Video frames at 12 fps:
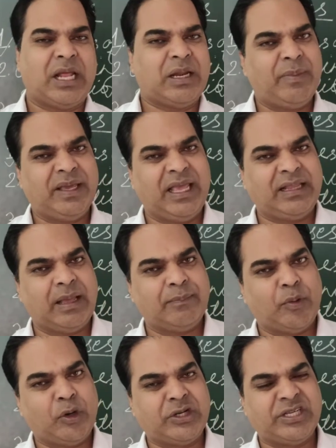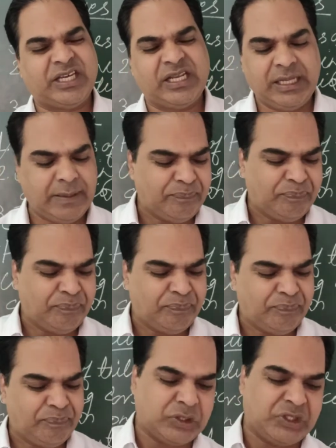and making them politically
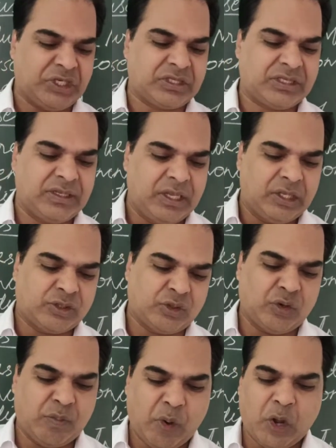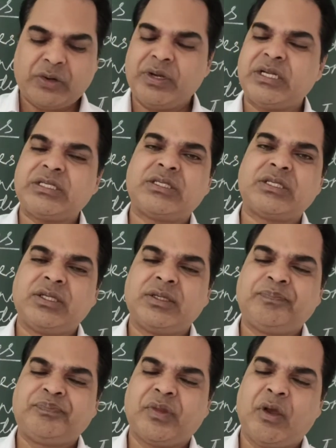conscious. So moderates
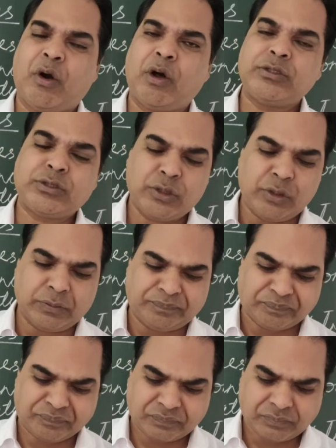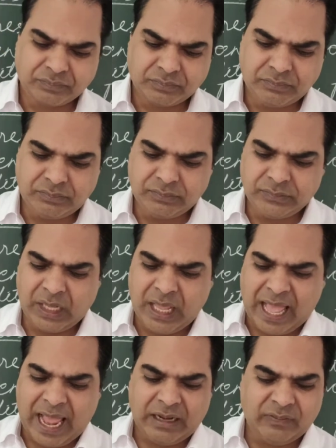also
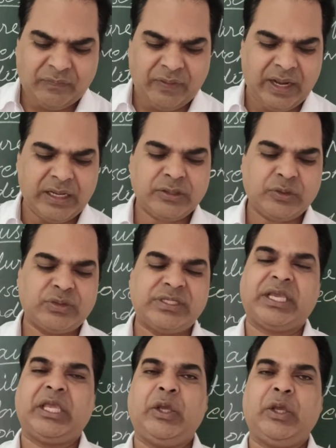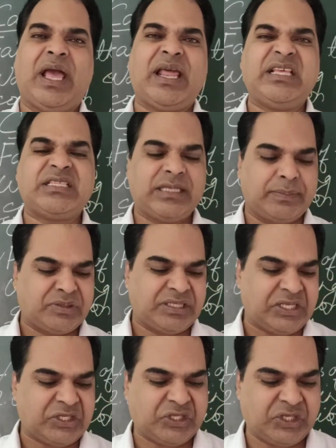had failed to secure any
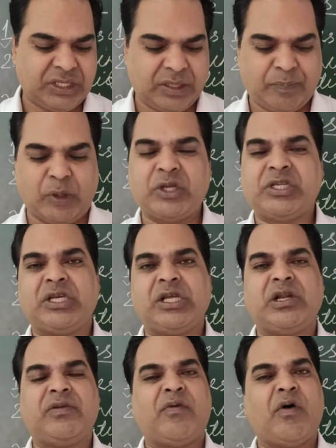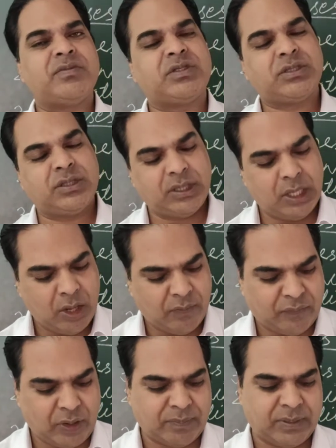substantial political reforms
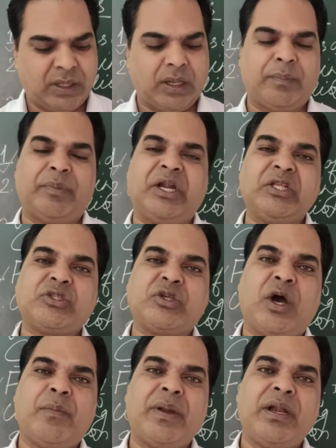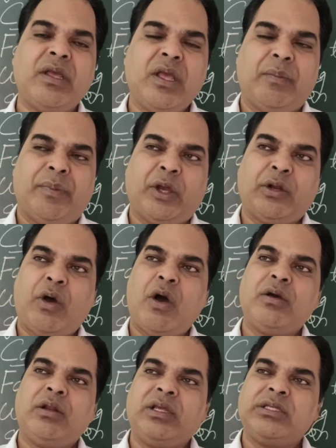from the British government, because a
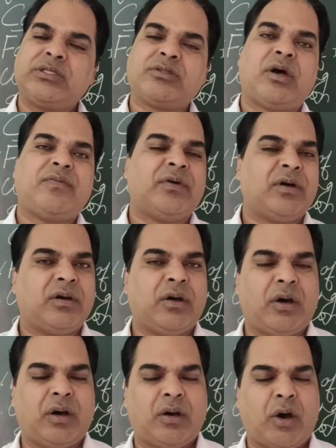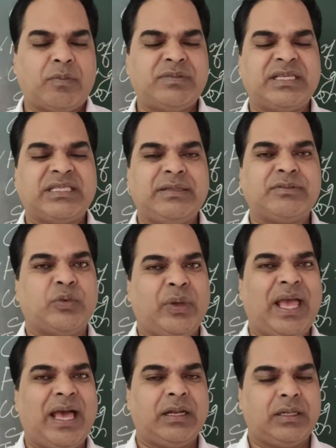long list of objectives we
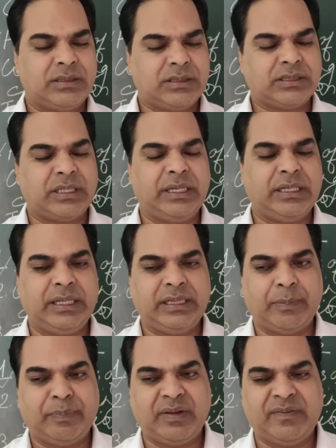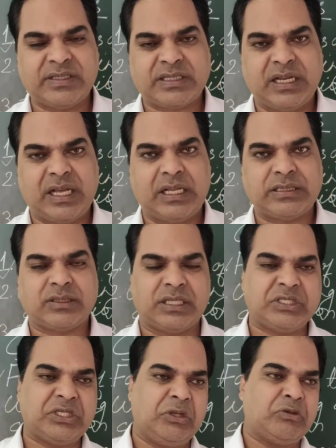had studied in the previous class,
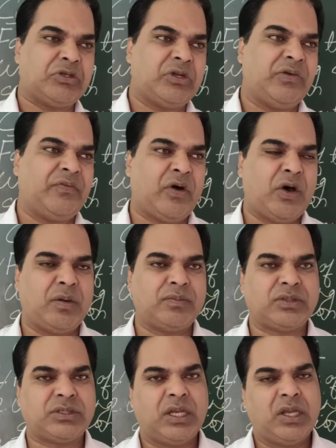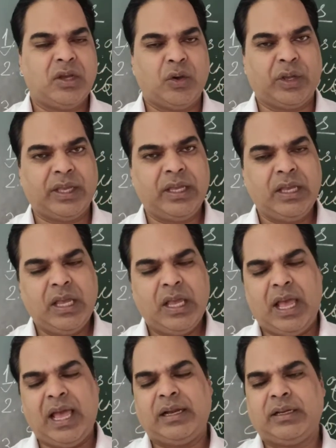constitutional reforms, okay,
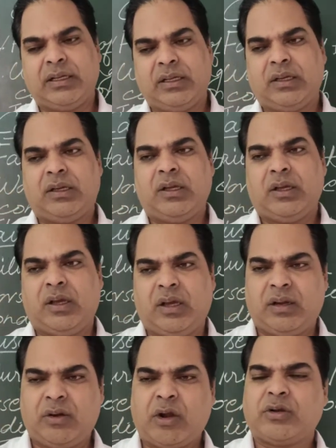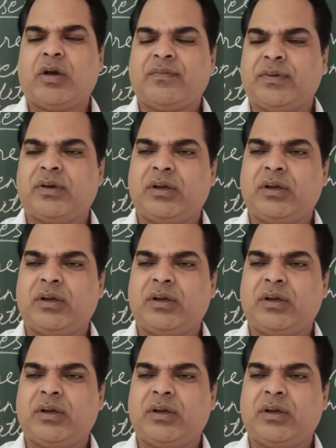and a lot of